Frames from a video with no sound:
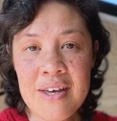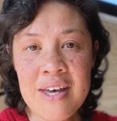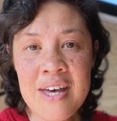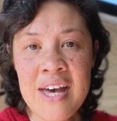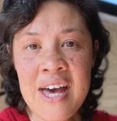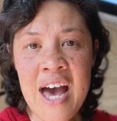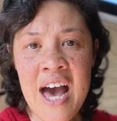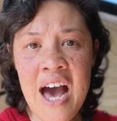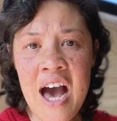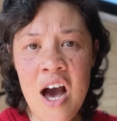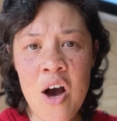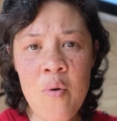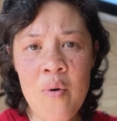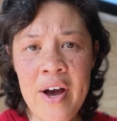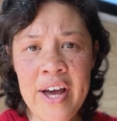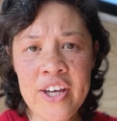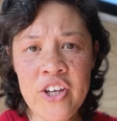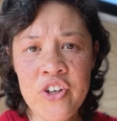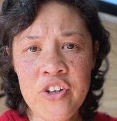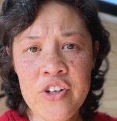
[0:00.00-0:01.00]
how I
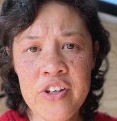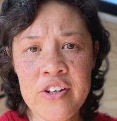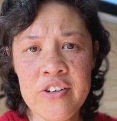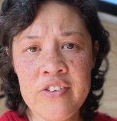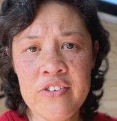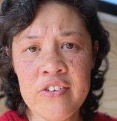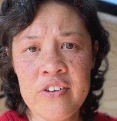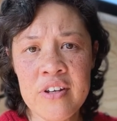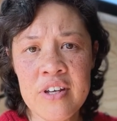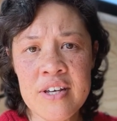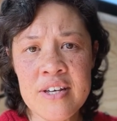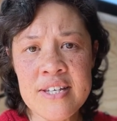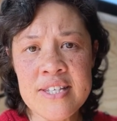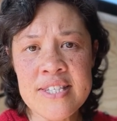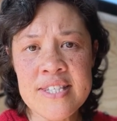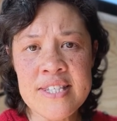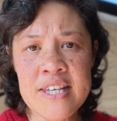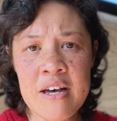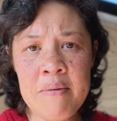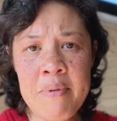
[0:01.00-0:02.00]
could
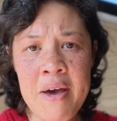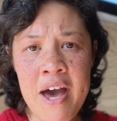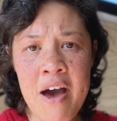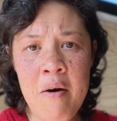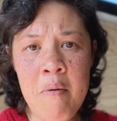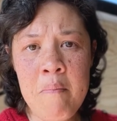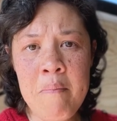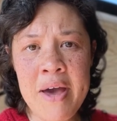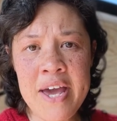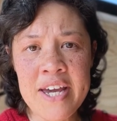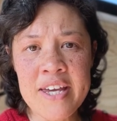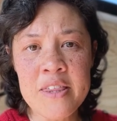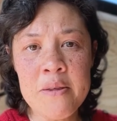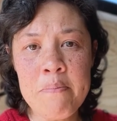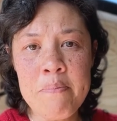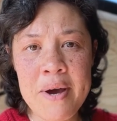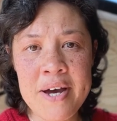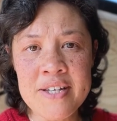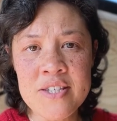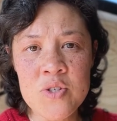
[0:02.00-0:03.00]
somehow make the
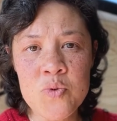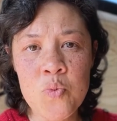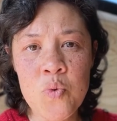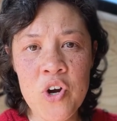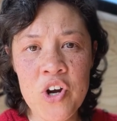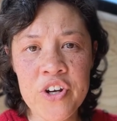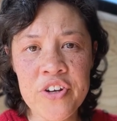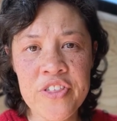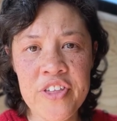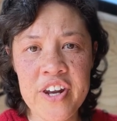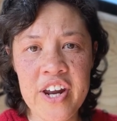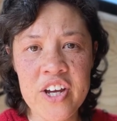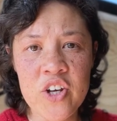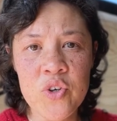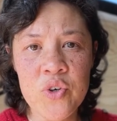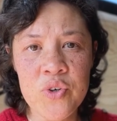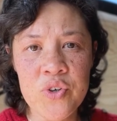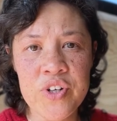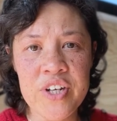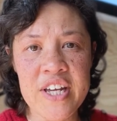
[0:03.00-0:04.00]
best work that I
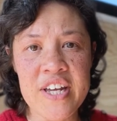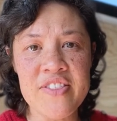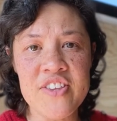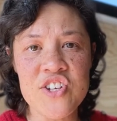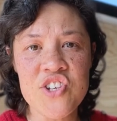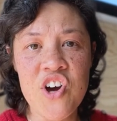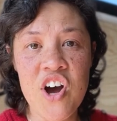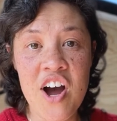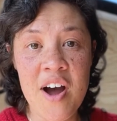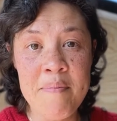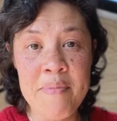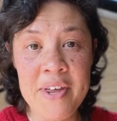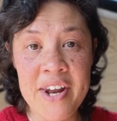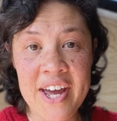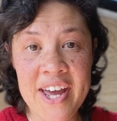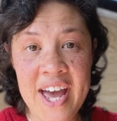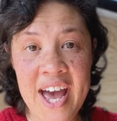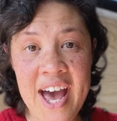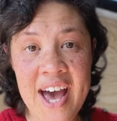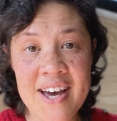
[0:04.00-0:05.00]
could in the time that I
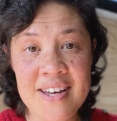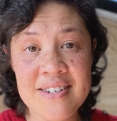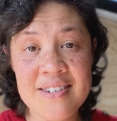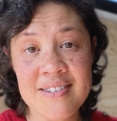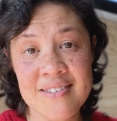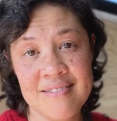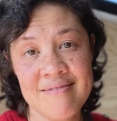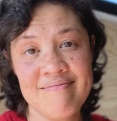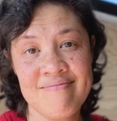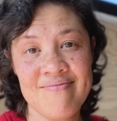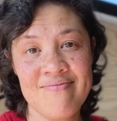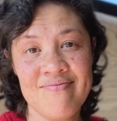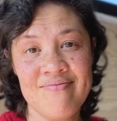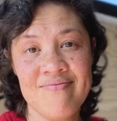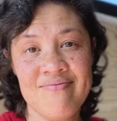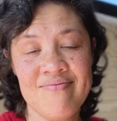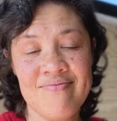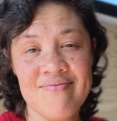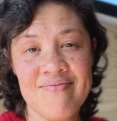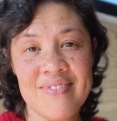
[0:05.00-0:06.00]
had.
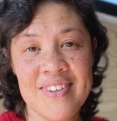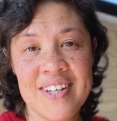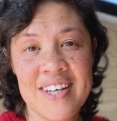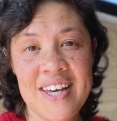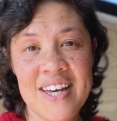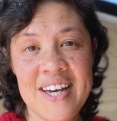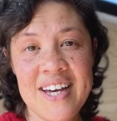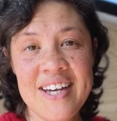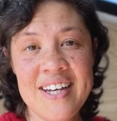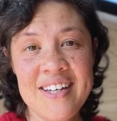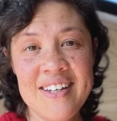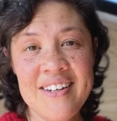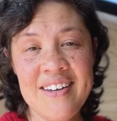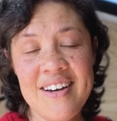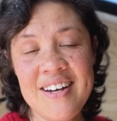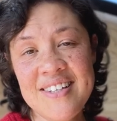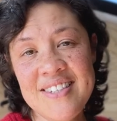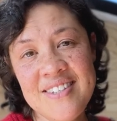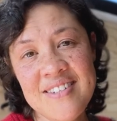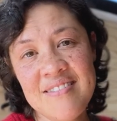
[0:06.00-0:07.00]
And I
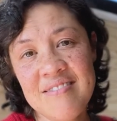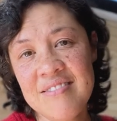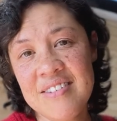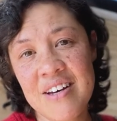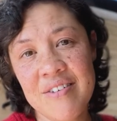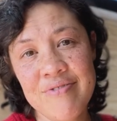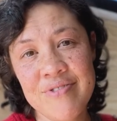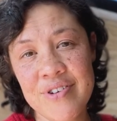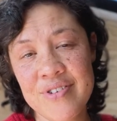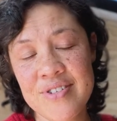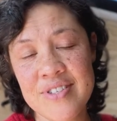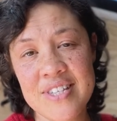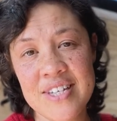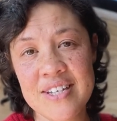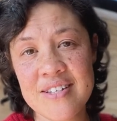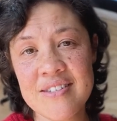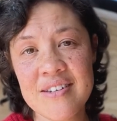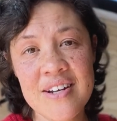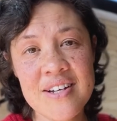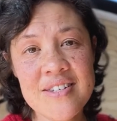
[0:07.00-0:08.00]
still love those
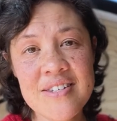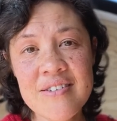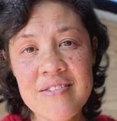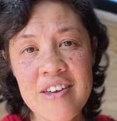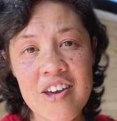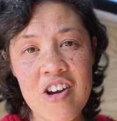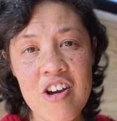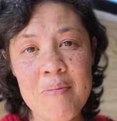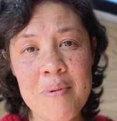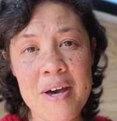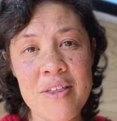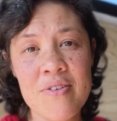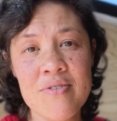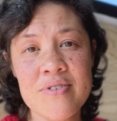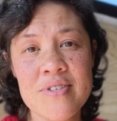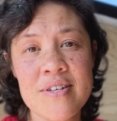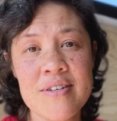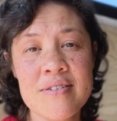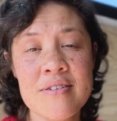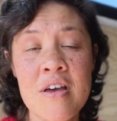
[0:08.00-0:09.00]
things and I still care about those
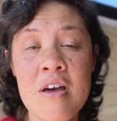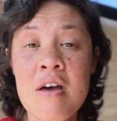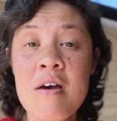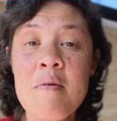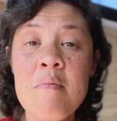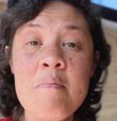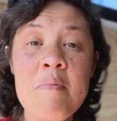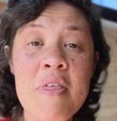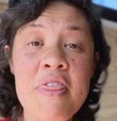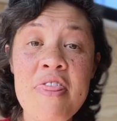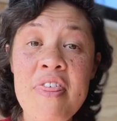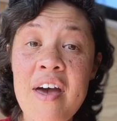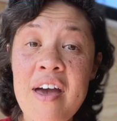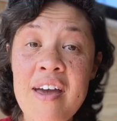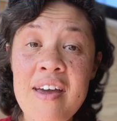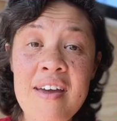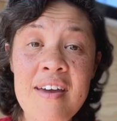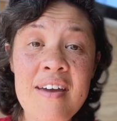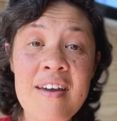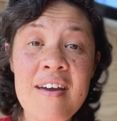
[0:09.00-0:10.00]
things, but
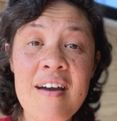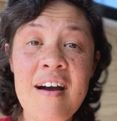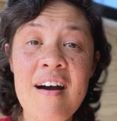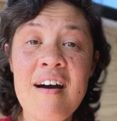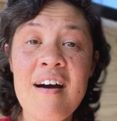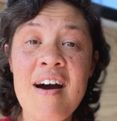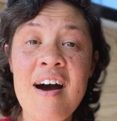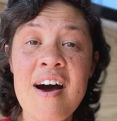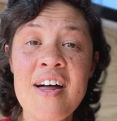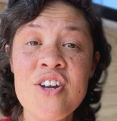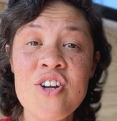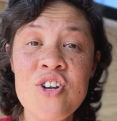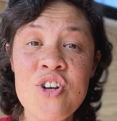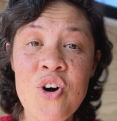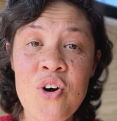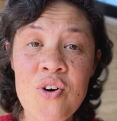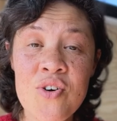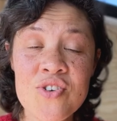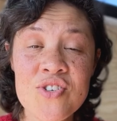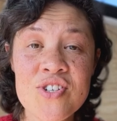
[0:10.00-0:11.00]
they are
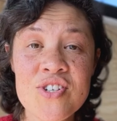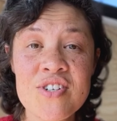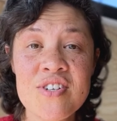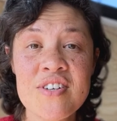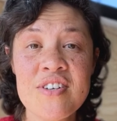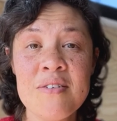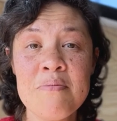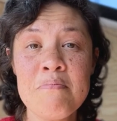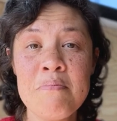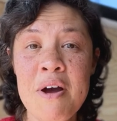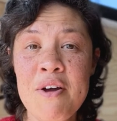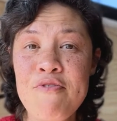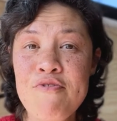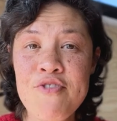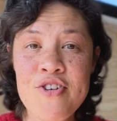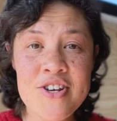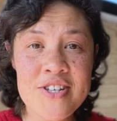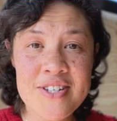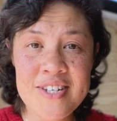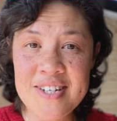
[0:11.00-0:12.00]
not my
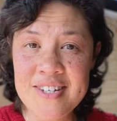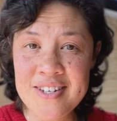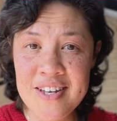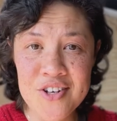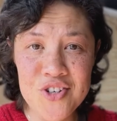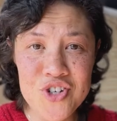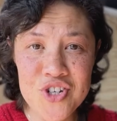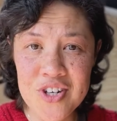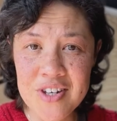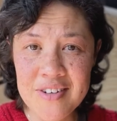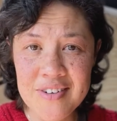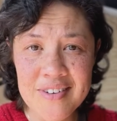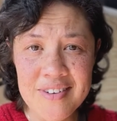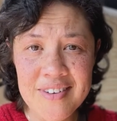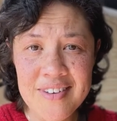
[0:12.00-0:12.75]
first intention.